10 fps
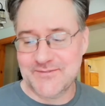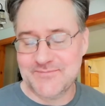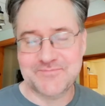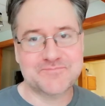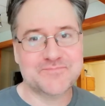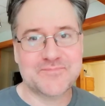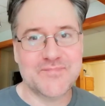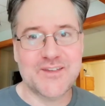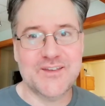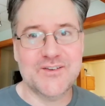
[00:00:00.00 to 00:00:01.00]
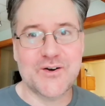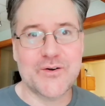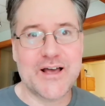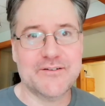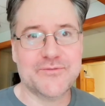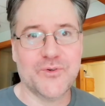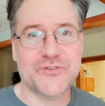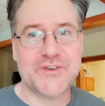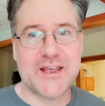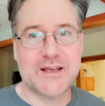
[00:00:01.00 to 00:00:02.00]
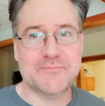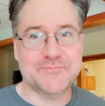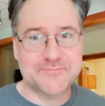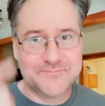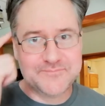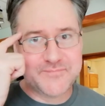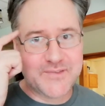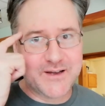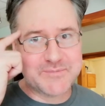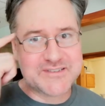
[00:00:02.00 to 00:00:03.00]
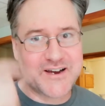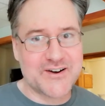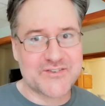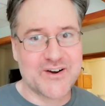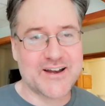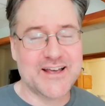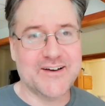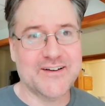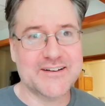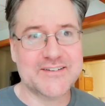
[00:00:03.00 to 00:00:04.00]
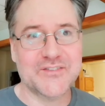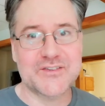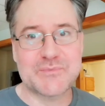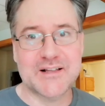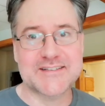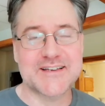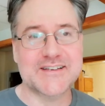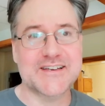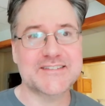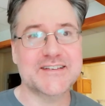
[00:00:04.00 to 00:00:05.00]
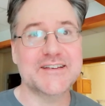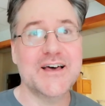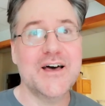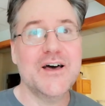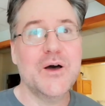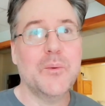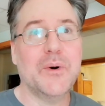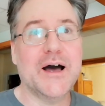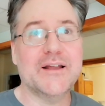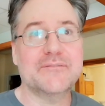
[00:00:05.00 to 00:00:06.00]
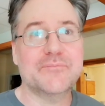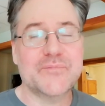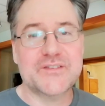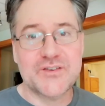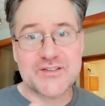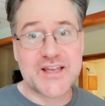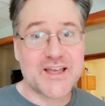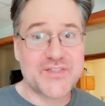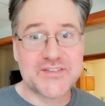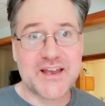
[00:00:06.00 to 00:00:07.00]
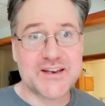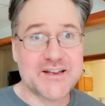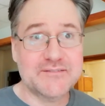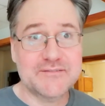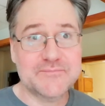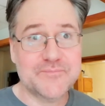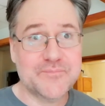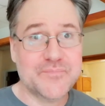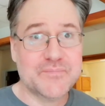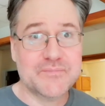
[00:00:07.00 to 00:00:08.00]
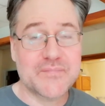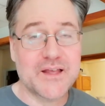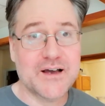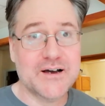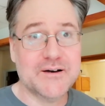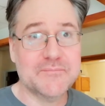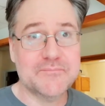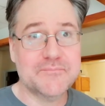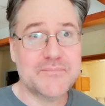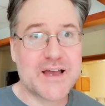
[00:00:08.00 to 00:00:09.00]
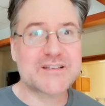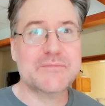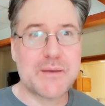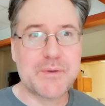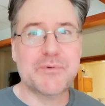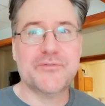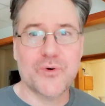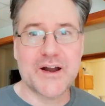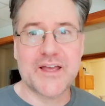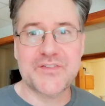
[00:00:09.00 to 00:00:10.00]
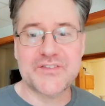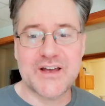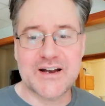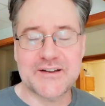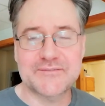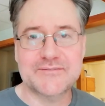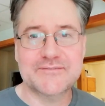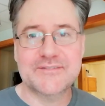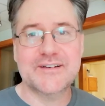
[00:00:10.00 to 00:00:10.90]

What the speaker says: know, you don't have full steam upstairs right now, not until this meal is digested. But as soon as I get this edited, actually, maybe before I get this edited,